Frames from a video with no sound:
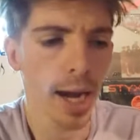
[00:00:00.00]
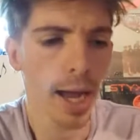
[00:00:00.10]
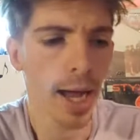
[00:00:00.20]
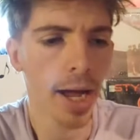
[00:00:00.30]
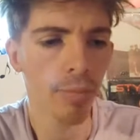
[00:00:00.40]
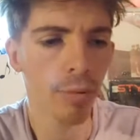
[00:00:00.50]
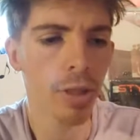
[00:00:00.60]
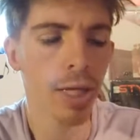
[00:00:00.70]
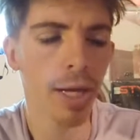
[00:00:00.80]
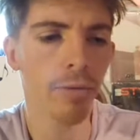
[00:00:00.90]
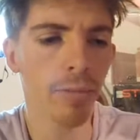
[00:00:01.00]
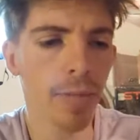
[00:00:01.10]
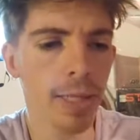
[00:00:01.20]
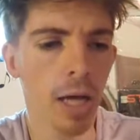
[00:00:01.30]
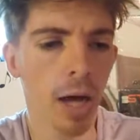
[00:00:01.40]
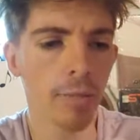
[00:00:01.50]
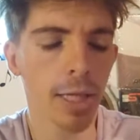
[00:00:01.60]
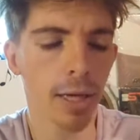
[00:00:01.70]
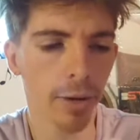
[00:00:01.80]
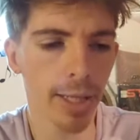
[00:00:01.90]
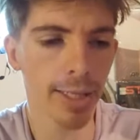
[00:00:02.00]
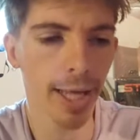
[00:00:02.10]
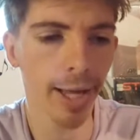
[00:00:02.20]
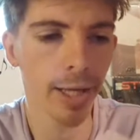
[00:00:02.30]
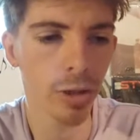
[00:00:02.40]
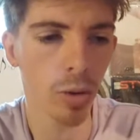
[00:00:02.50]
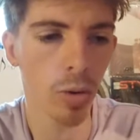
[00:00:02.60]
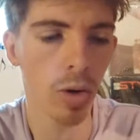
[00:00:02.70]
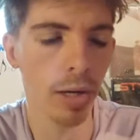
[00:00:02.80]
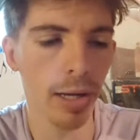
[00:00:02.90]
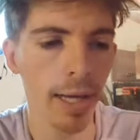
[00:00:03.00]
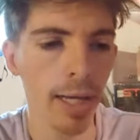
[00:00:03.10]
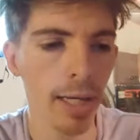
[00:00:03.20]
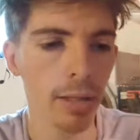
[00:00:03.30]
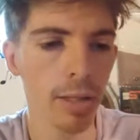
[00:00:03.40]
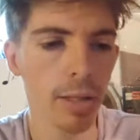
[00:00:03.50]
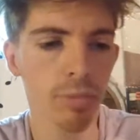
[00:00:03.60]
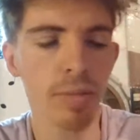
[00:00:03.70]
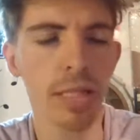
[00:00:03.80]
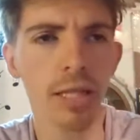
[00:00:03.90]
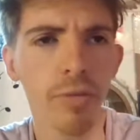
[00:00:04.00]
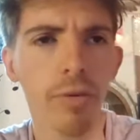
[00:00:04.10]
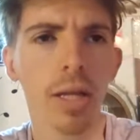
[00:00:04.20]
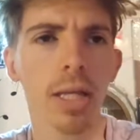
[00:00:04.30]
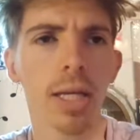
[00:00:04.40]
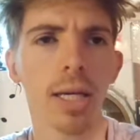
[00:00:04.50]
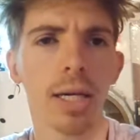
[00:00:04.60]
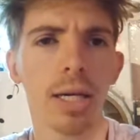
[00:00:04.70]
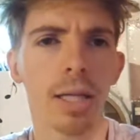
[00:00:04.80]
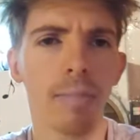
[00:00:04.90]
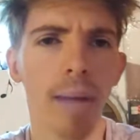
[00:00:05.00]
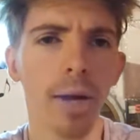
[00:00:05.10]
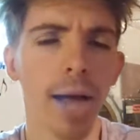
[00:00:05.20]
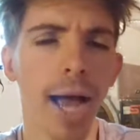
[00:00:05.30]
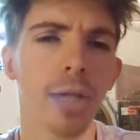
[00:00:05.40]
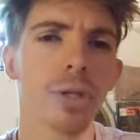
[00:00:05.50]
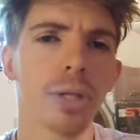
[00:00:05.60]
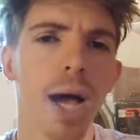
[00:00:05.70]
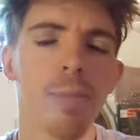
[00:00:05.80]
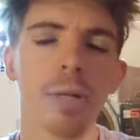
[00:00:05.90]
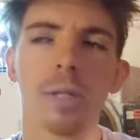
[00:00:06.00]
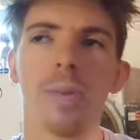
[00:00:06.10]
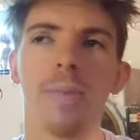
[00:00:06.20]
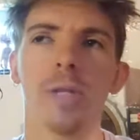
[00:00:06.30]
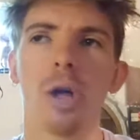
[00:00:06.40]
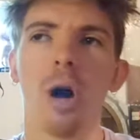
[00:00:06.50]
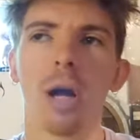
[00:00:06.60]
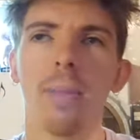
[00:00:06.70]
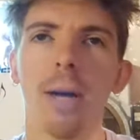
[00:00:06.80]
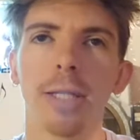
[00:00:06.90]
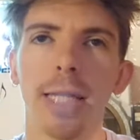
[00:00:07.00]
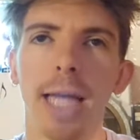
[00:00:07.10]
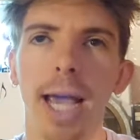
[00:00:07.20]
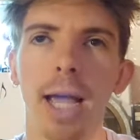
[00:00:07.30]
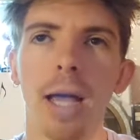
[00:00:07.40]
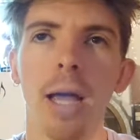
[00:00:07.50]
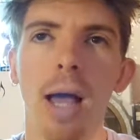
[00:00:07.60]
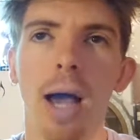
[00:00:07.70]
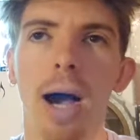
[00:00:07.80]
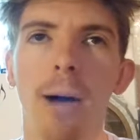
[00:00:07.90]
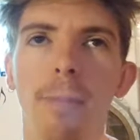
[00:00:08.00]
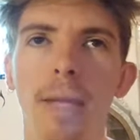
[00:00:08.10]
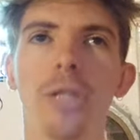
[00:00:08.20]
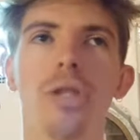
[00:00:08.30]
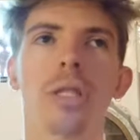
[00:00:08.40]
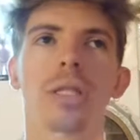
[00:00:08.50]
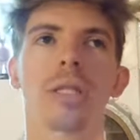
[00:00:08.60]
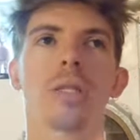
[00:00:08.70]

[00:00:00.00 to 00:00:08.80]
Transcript: I, I appreciate everybody's commentary and takes on specifically uh, the micronational topic that we've been talking about today, um, and just